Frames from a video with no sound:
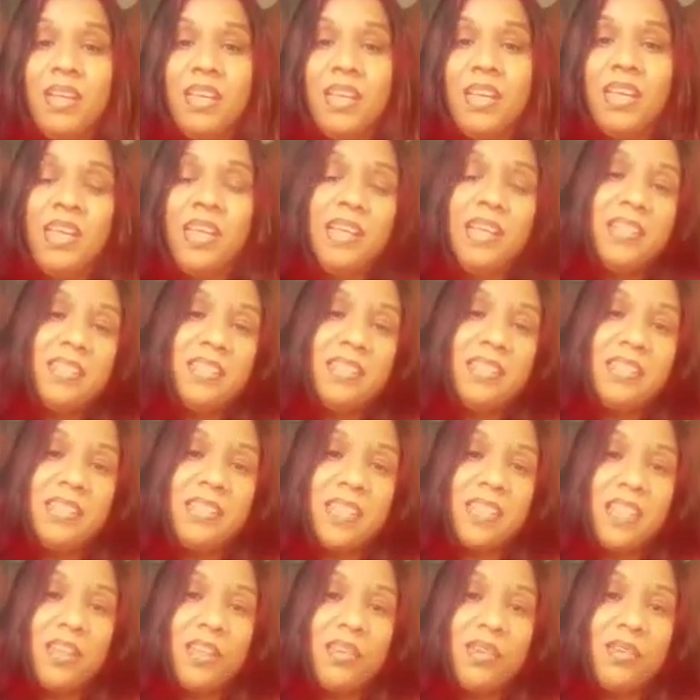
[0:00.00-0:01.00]
here's,
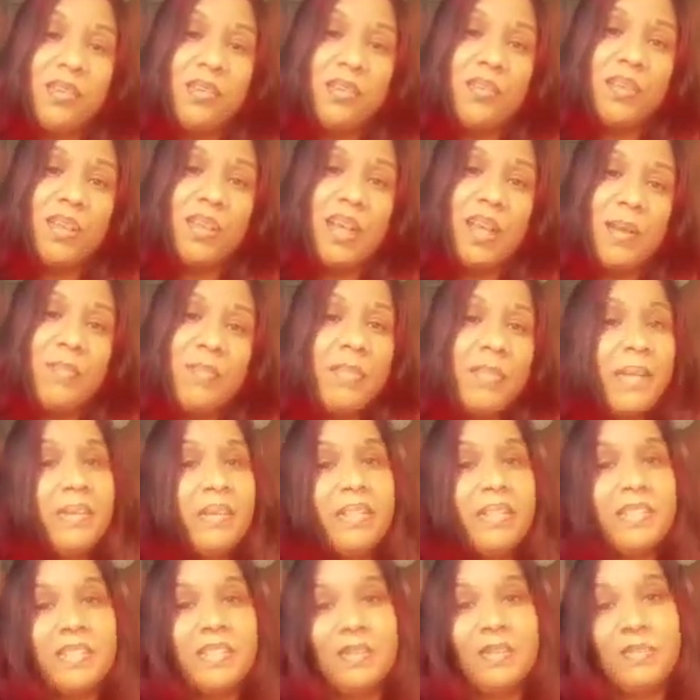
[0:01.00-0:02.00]
you know, I'm
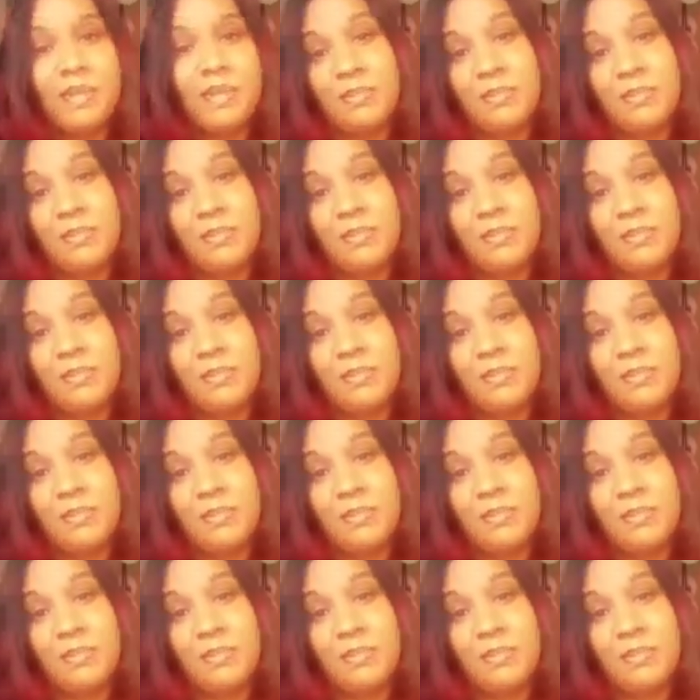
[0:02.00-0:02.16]
married to my